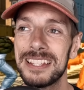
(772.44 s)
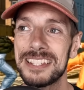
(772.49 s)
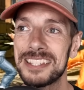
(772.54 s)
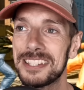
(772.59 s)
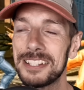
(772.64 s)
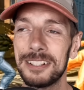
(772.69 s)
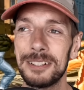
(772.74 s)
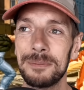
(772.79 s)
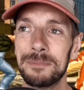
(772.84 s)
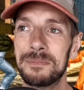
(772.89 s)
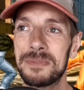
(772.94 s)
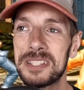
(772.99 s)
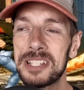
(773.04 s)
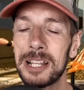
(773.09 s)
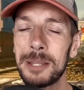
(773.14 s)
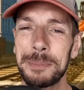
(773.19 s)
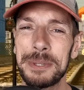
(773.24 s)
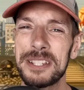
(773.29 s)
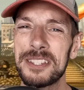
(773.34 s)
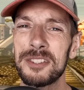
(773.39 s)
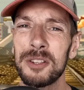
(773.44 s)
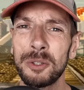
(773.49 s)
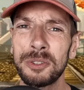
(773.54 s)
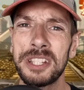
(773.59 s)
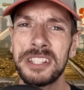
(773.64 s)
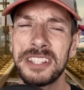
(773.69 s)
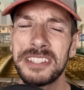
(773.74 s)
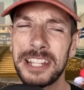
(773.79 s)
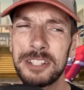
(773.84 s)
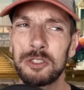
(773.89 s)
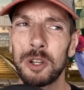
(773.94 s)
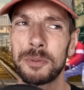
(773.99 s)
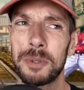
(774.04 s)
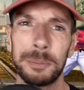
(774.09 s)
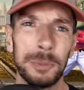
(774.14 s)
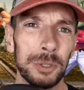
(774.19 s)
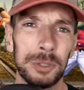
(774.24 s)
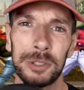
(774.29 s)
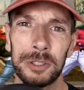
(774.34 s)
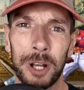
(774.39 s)
Still a bit salty that they dropped the
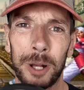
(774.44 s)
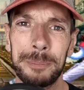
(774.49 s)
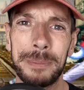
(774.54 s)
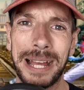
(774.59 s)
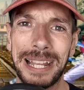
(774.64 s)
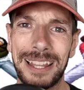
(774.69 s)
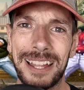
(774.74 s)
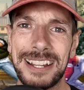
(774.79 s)
Mortal Kombat